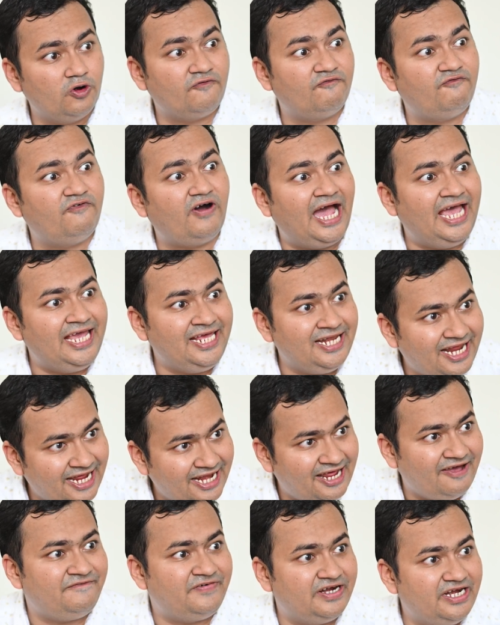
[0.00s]
file an
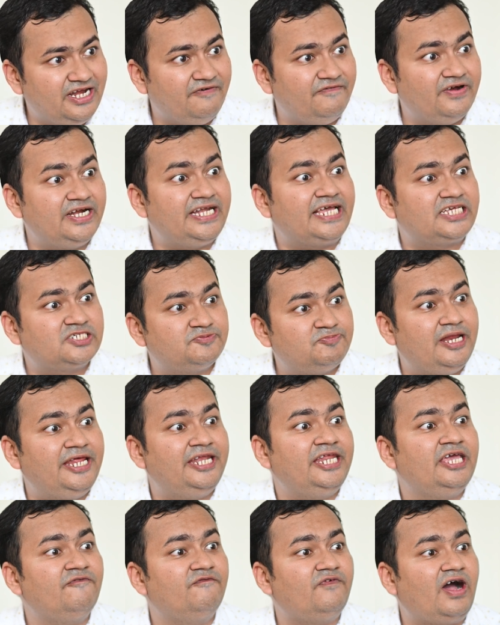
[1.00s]
affidavit
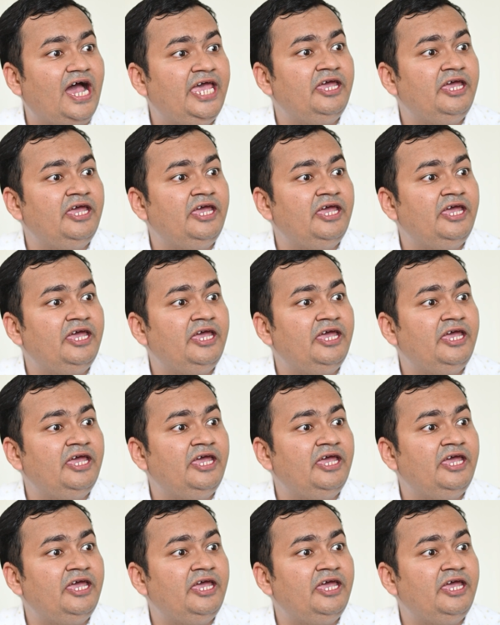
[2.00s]
explaining why